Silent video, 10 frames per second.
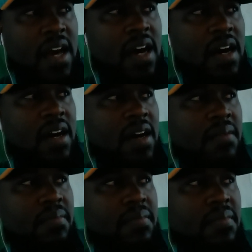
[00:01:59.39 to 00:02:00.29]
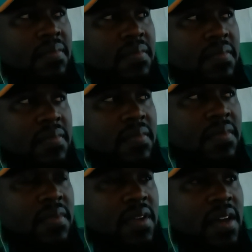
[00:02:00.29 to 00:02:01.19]

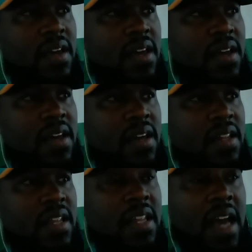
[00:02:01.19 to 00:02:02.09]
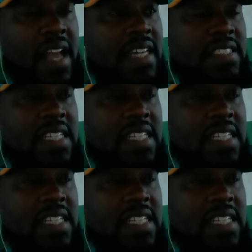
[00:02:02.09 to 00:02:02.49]
I guess